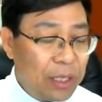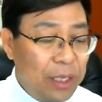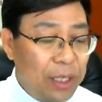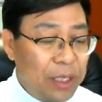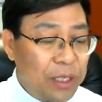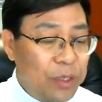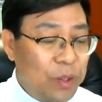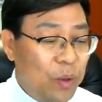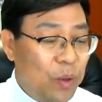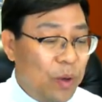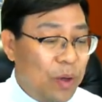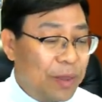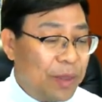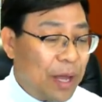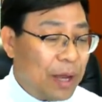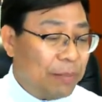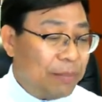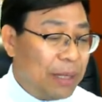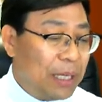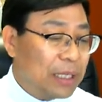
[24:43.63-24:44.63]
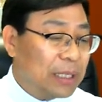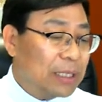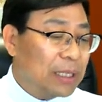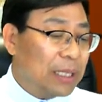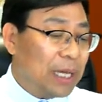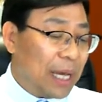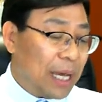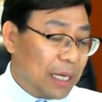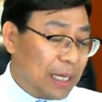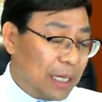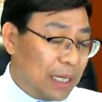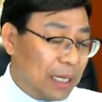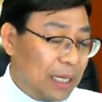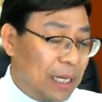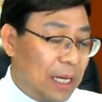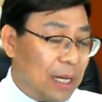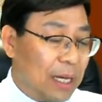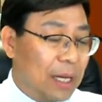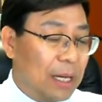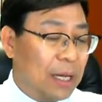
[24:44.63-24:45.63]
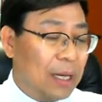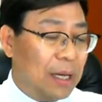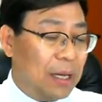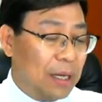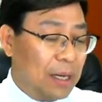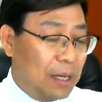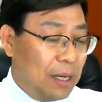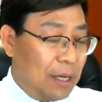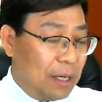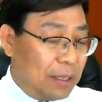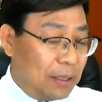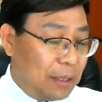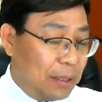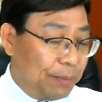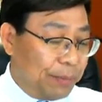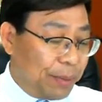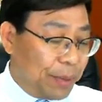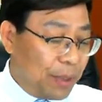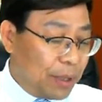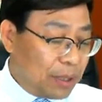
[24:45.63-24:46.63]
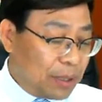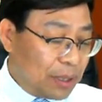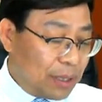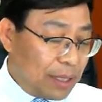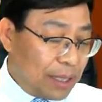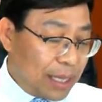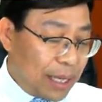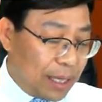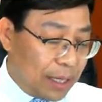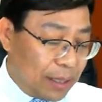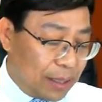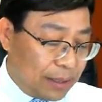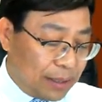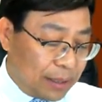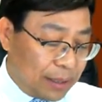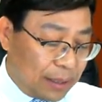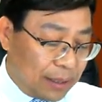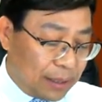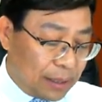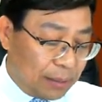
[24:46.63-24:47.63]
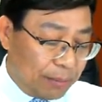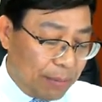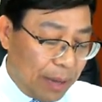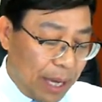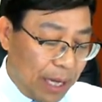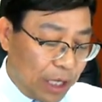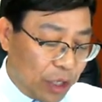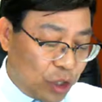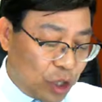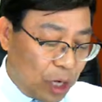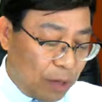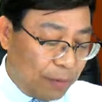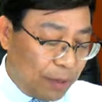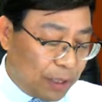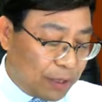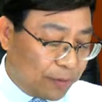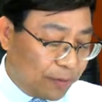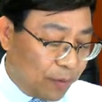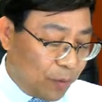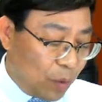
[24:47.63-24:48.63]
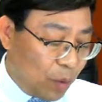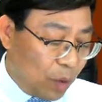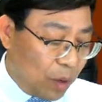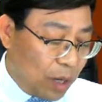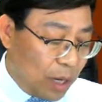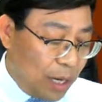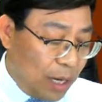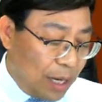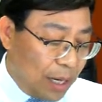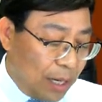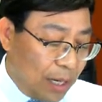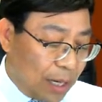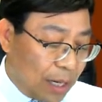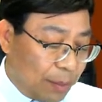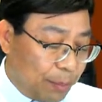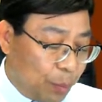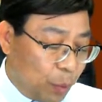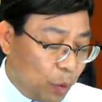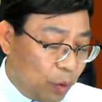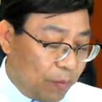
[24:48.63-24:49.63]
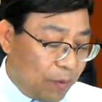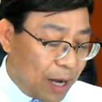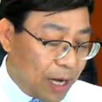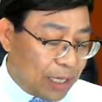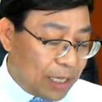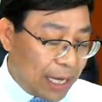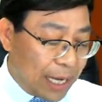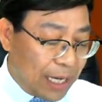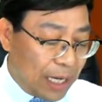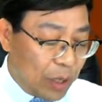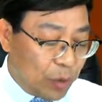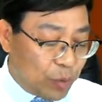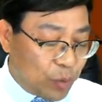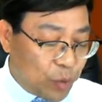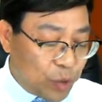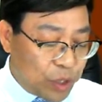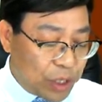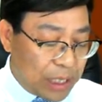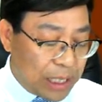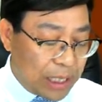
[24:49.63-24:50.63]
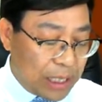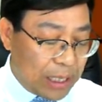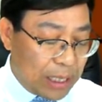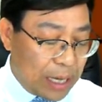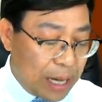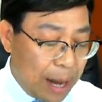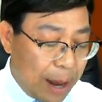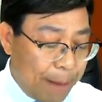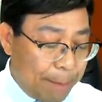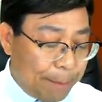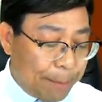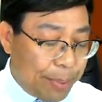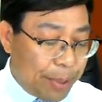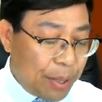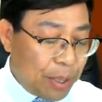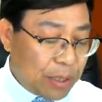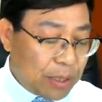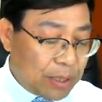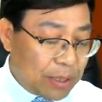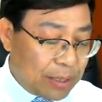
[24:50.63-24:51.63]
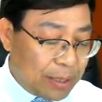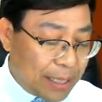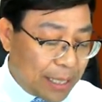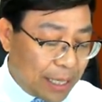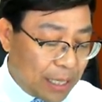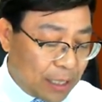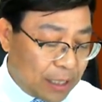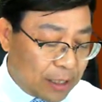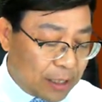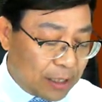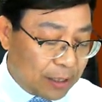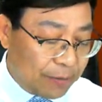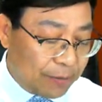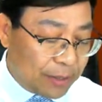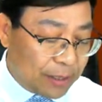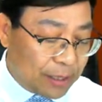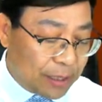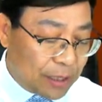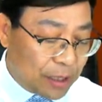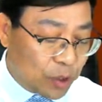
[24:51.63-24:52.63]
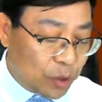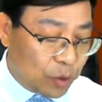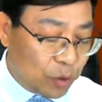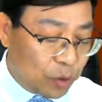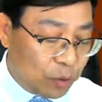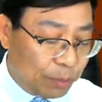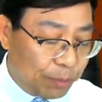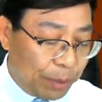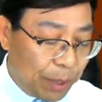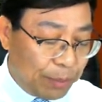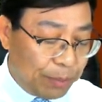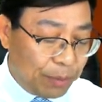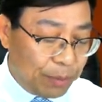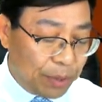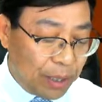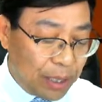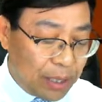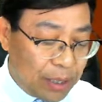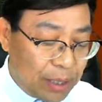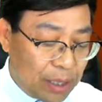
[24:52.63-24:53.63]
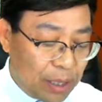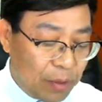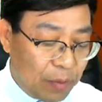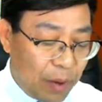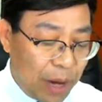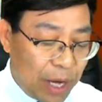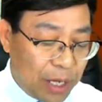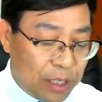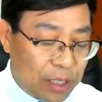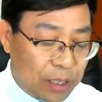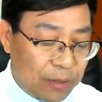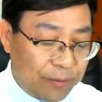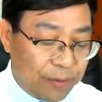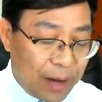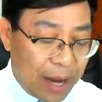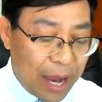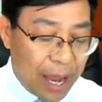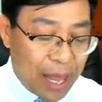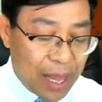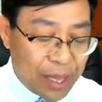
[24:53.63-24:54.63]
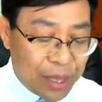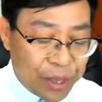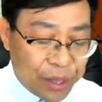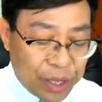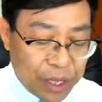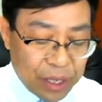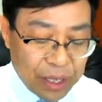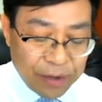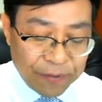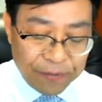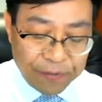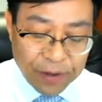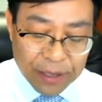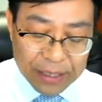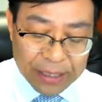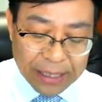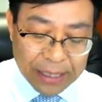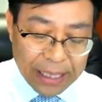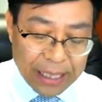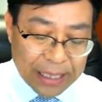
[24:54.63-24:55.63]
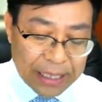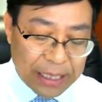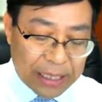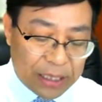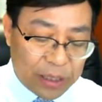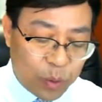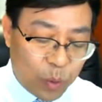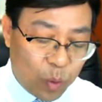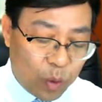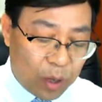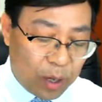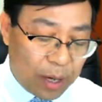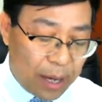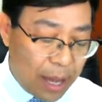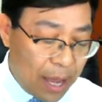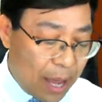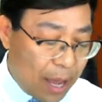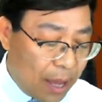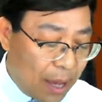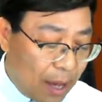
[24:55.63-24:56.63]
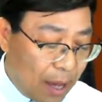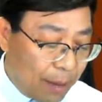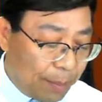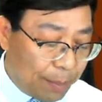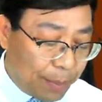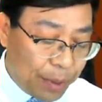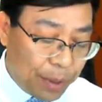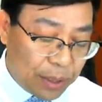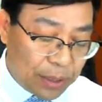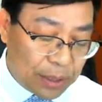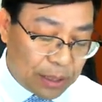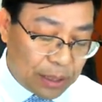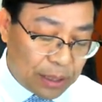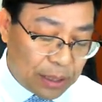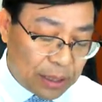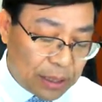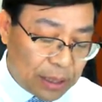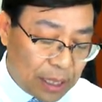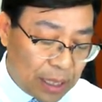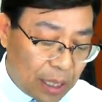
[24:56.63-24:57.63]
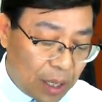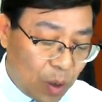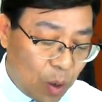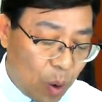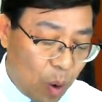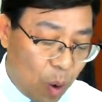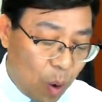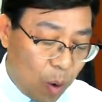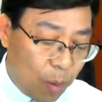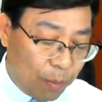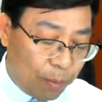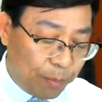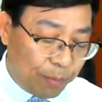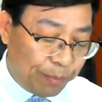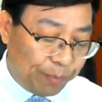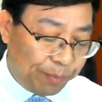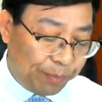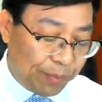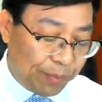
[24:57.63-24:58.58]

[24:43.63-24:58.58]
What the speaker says: So that means any like the personal care assistant main job is for like provide any routine personal care services to people in the range of healthcare facilities or person's like a home.